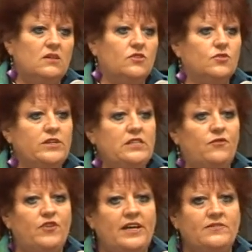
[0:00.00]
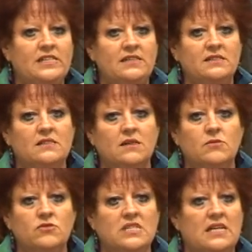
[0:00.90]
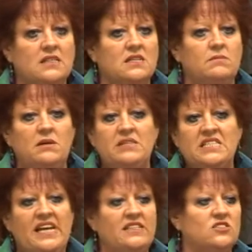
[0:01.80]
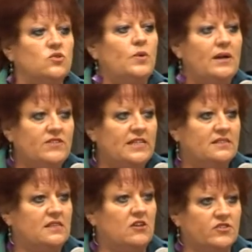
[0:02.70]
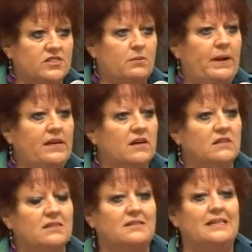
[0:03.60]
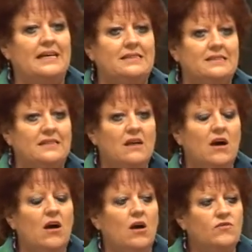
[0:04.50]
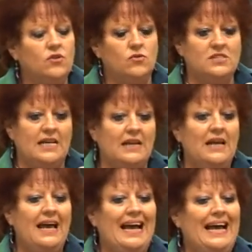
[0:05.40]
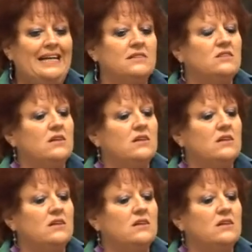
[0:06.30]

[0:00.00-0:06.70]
3 to 5 days in some hotels and maybe 10 to 12 days in others, depending on the size of the hotel and